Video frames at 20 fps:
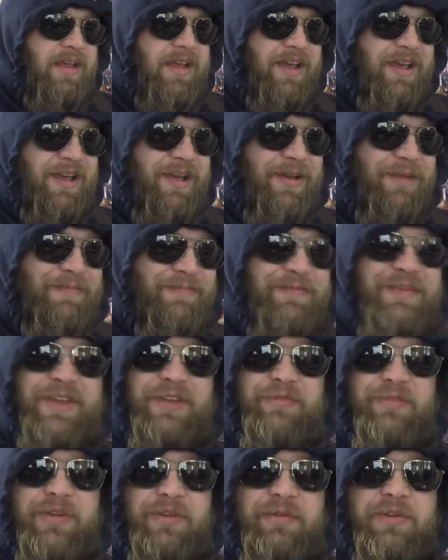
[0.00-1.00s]
and
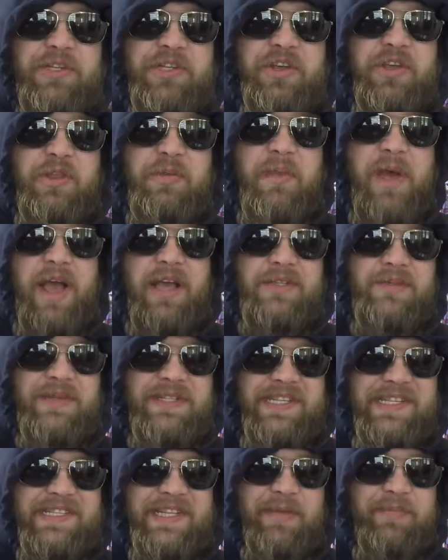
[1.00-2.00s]
we'll show you the box
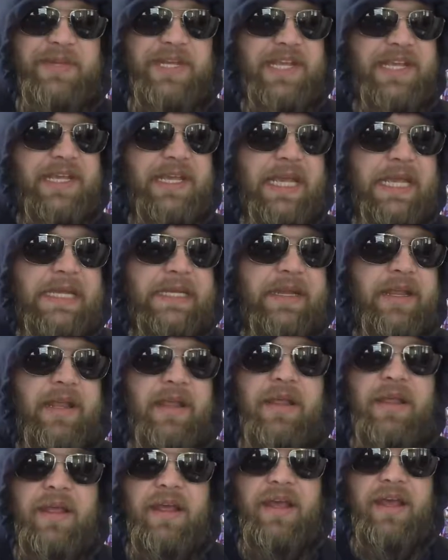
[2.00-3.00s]
once it's empty again.
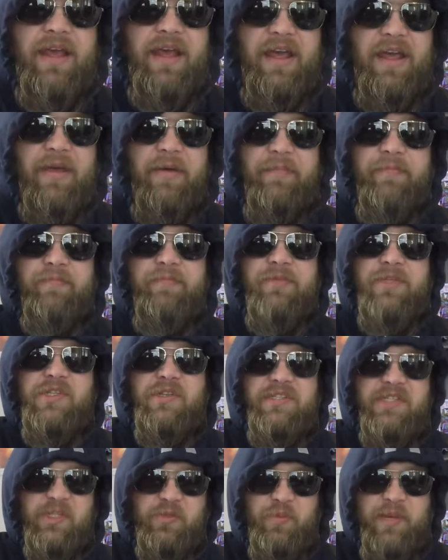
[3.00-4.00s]
So
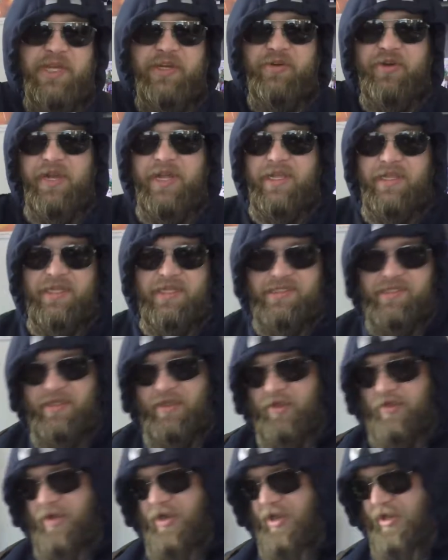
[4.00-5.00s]
it's the speed crate, and this
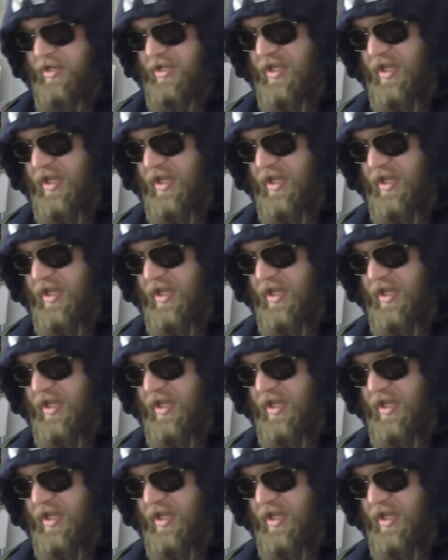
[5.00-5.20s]
is the Loot Crate